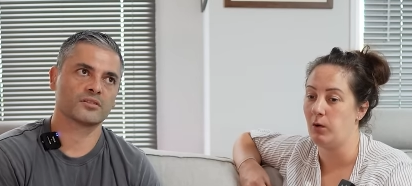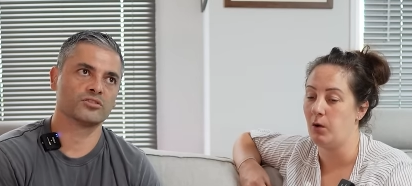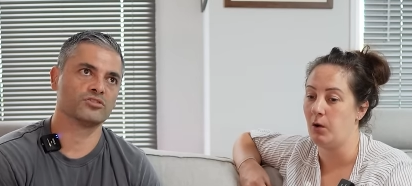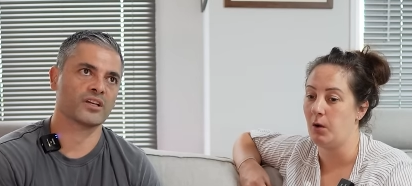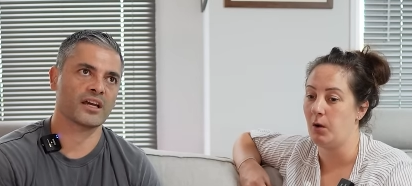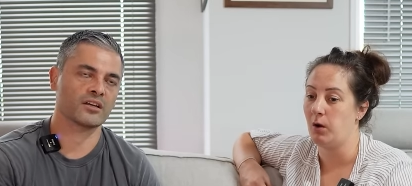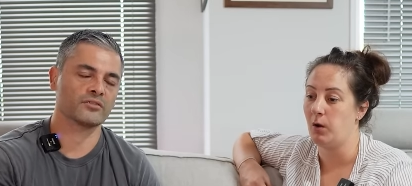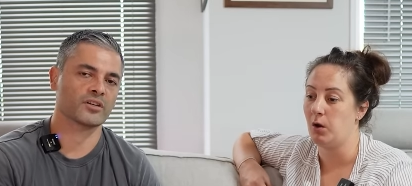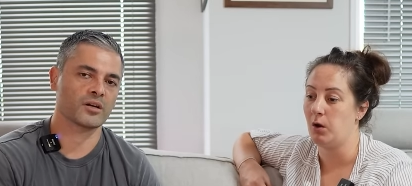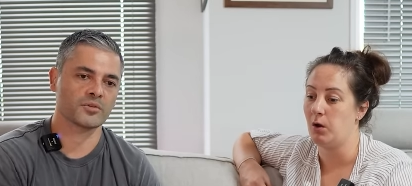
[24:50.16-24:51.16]
Speaker 1: because you can
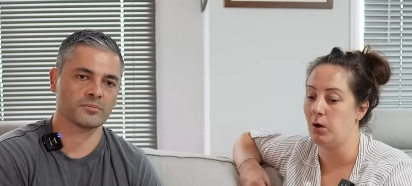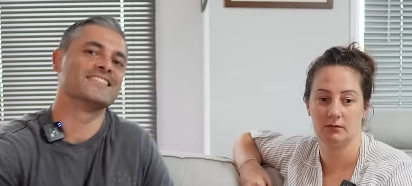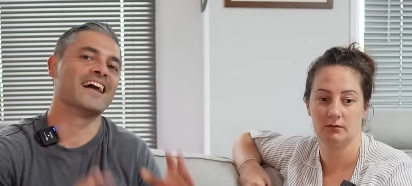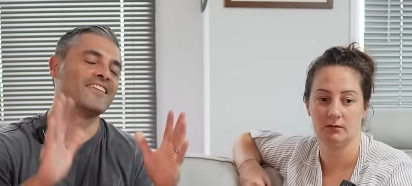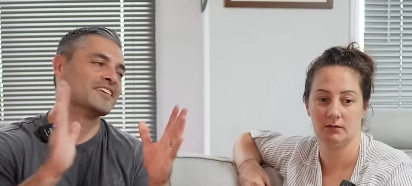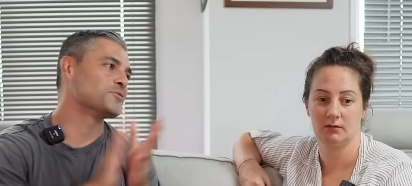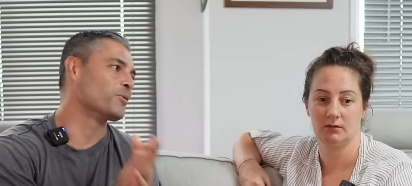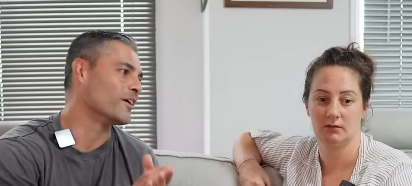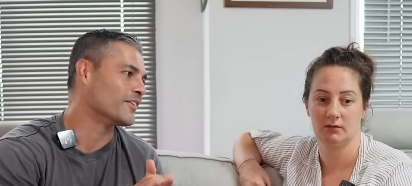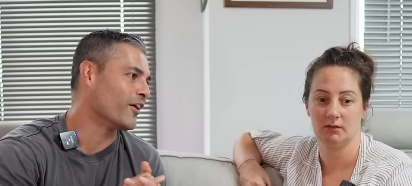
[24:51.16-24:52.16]
overcome them. Now this
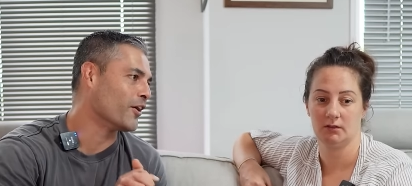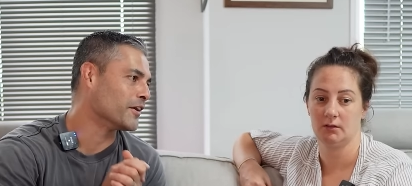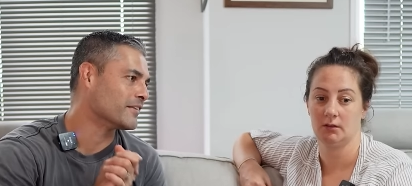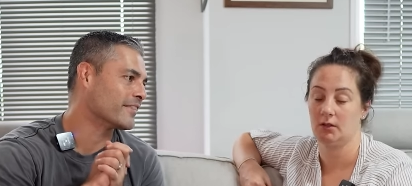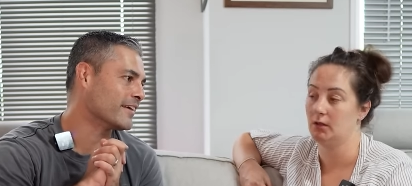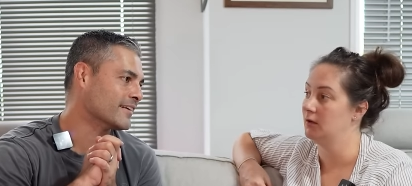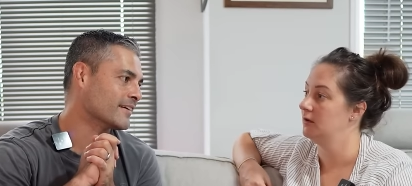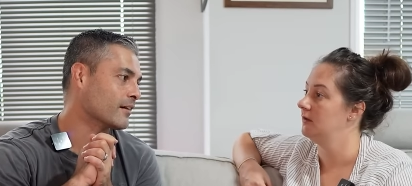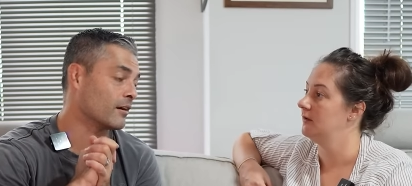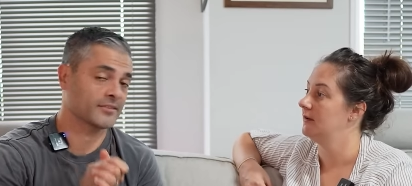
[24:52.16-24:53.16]
one, I
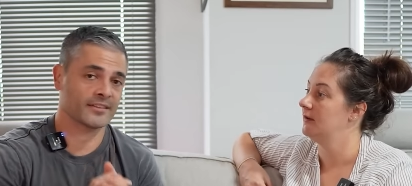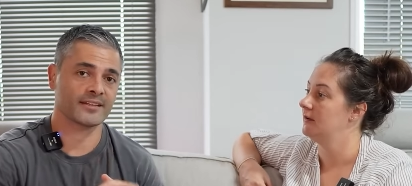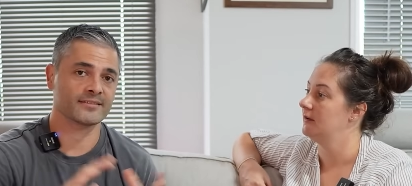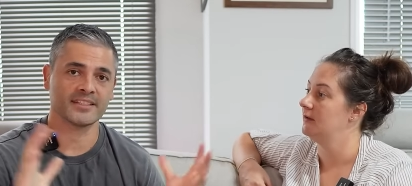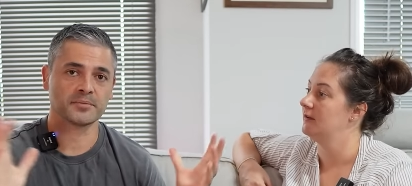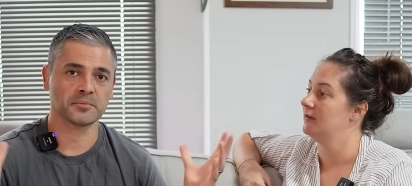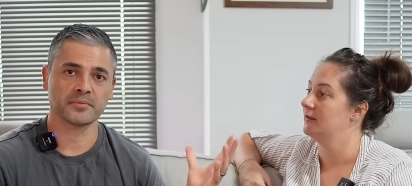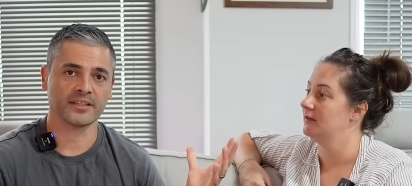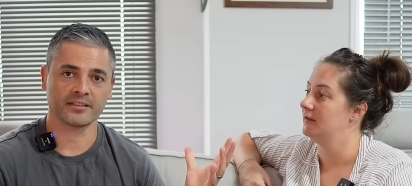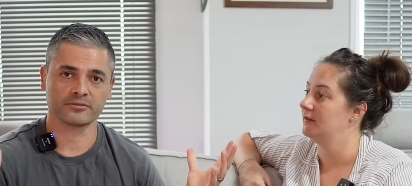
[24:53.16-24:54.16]
think, after that deep and
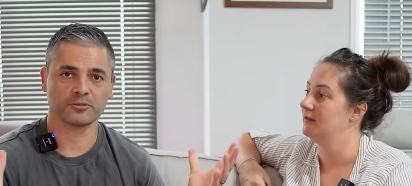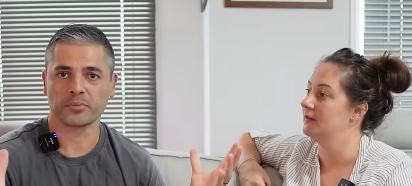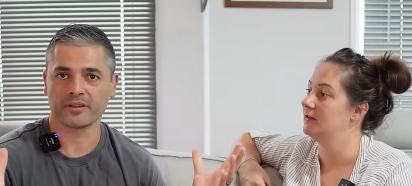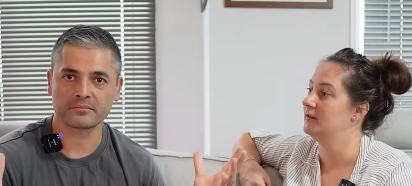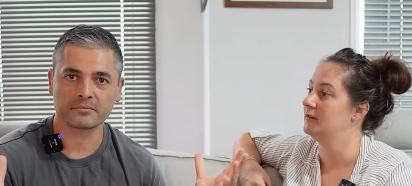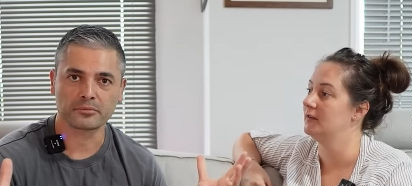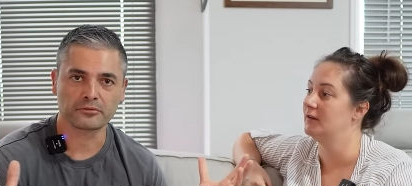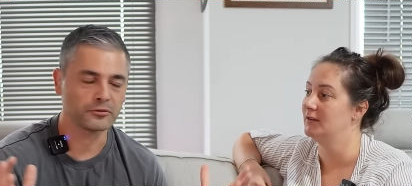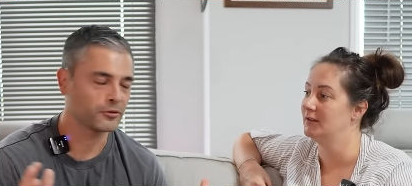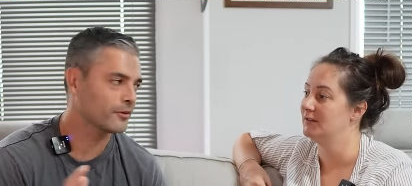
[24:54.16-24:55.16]
meaningful bit
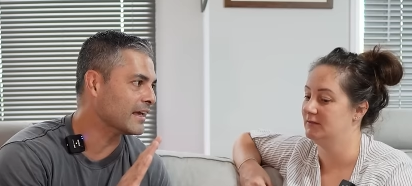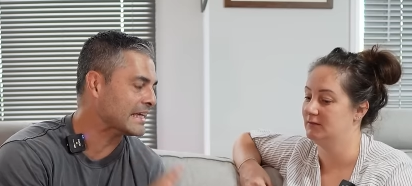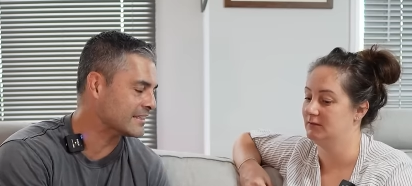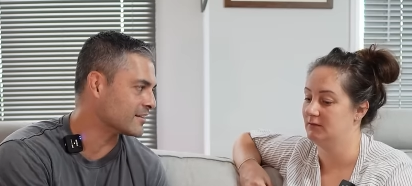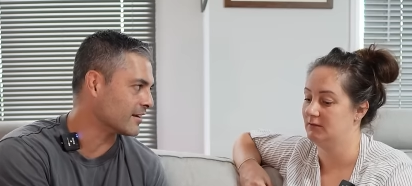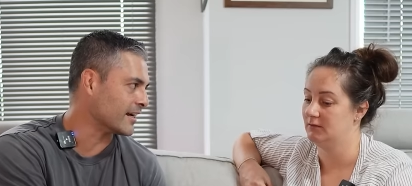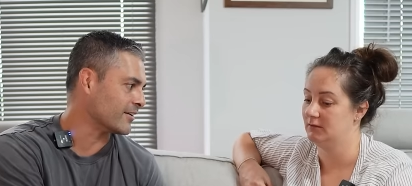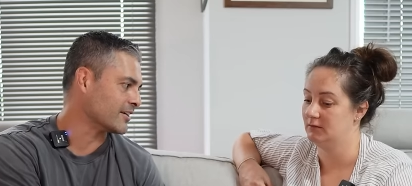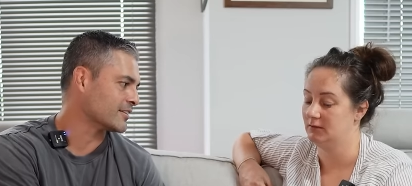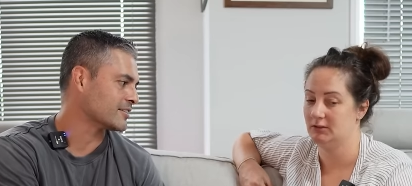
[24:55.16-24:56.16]
before, is
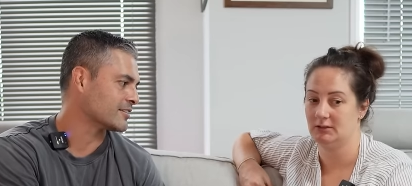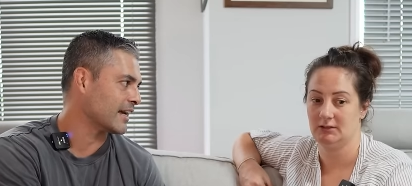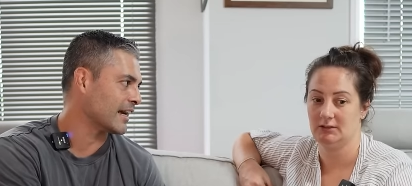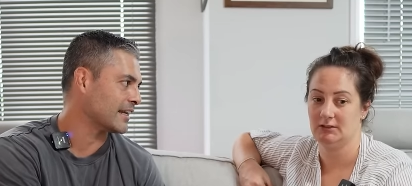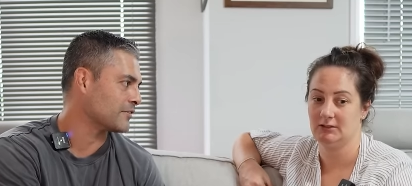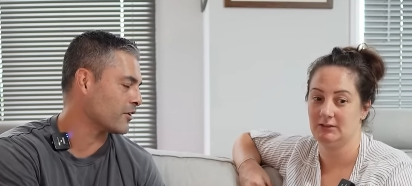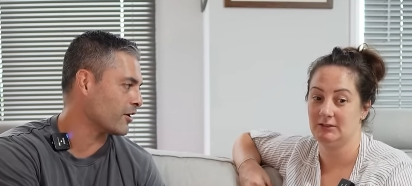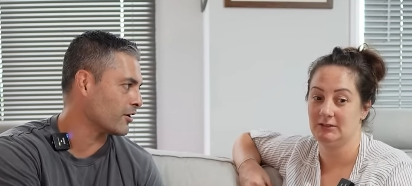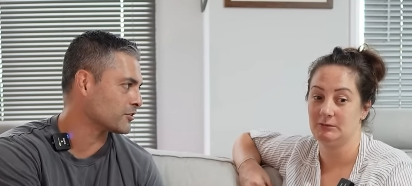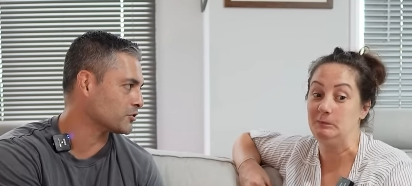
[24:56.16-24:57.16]
hilarious. And if I
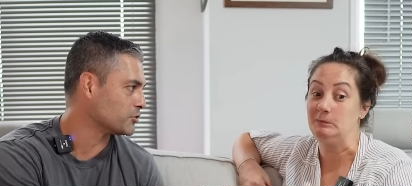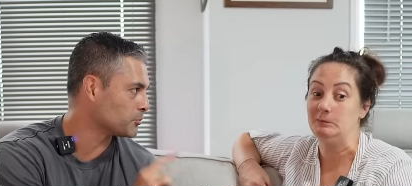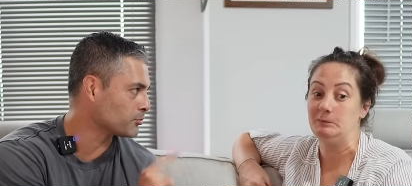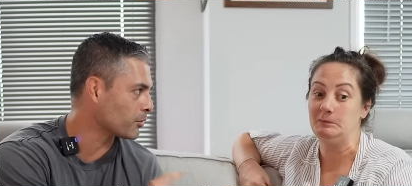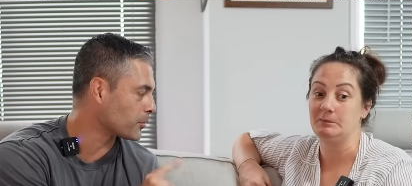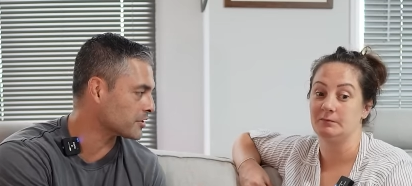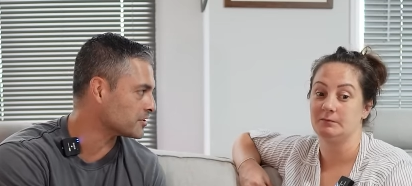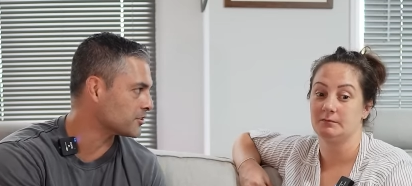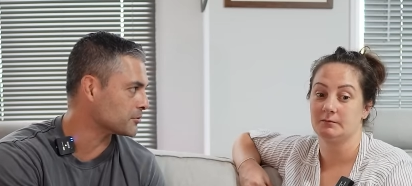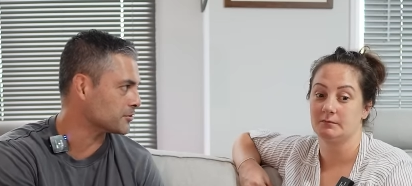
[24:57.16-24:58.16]
ask you, you probably
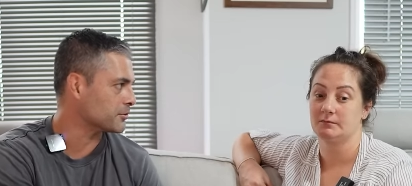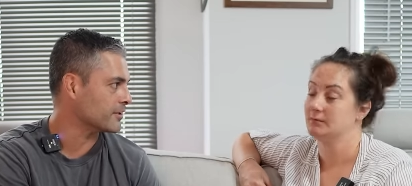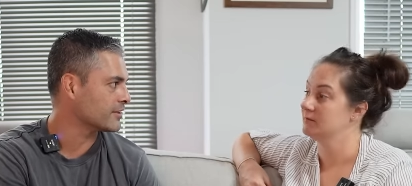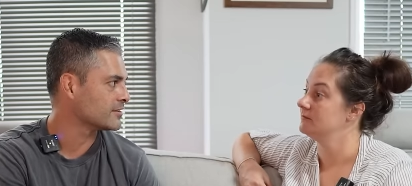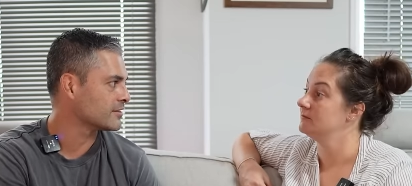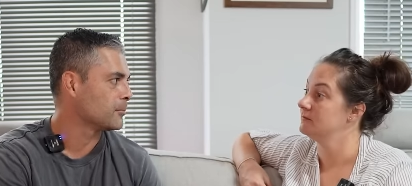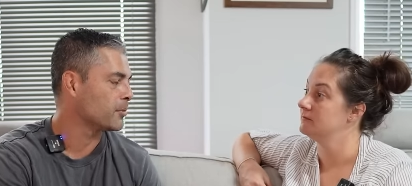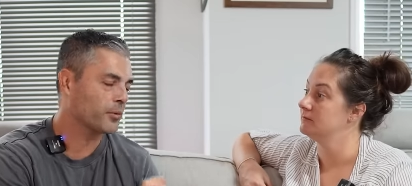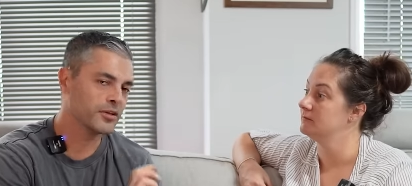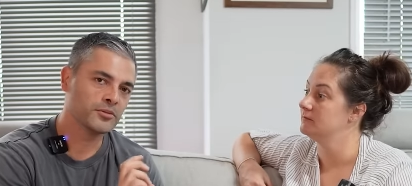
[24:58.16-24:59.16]
still do it.
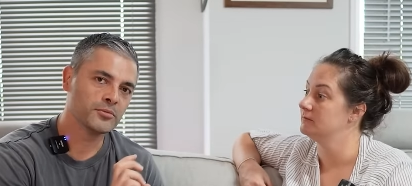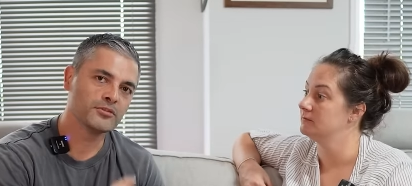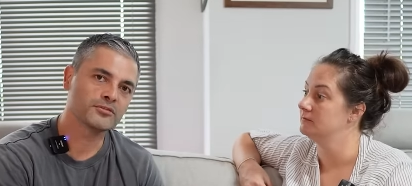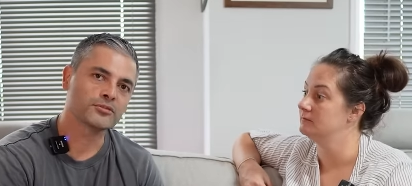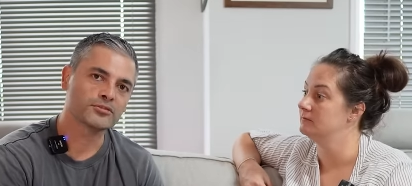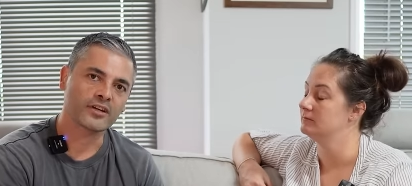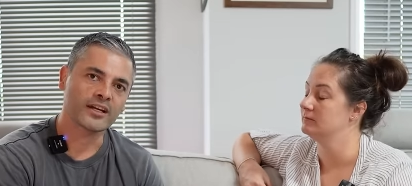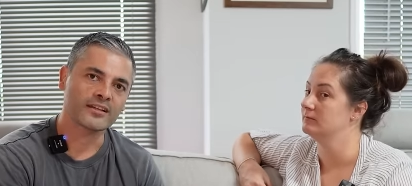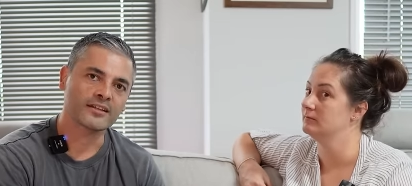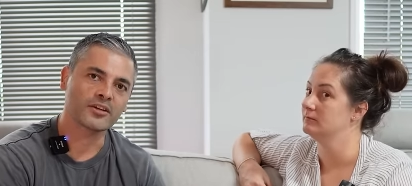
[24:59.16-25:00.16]
But when you move to
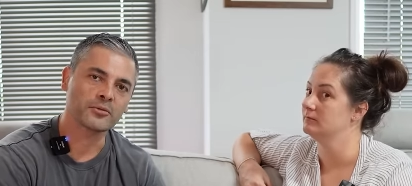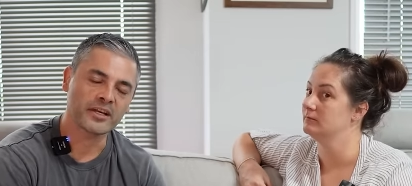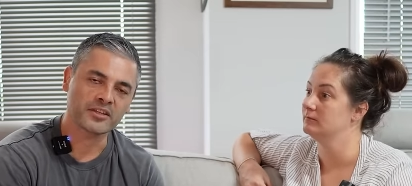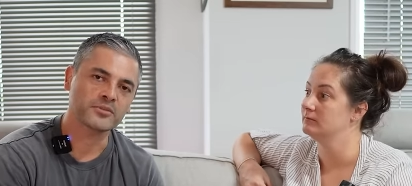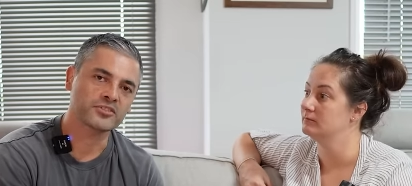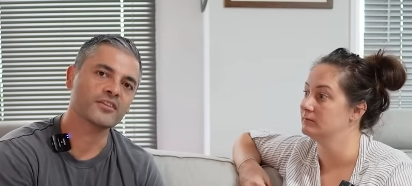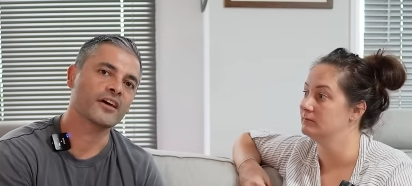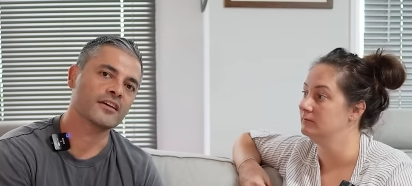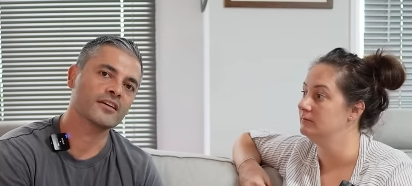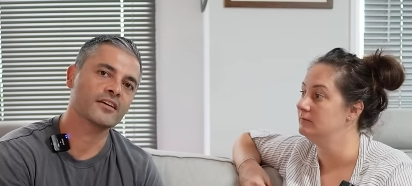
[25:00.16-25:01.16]
Australia, don't make the
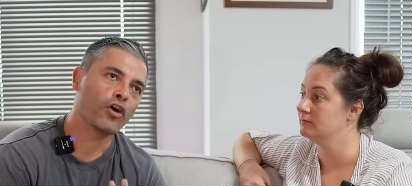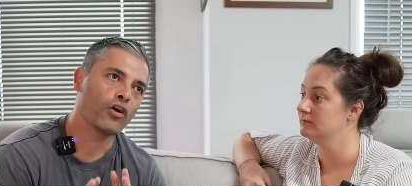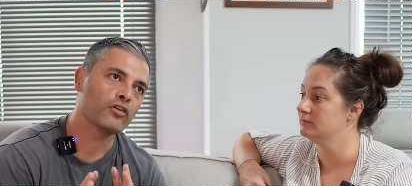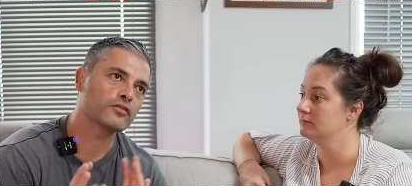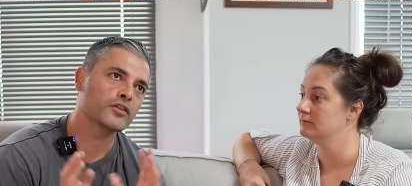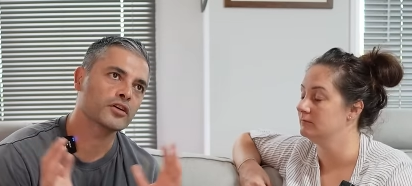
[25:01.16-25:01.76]
mistake of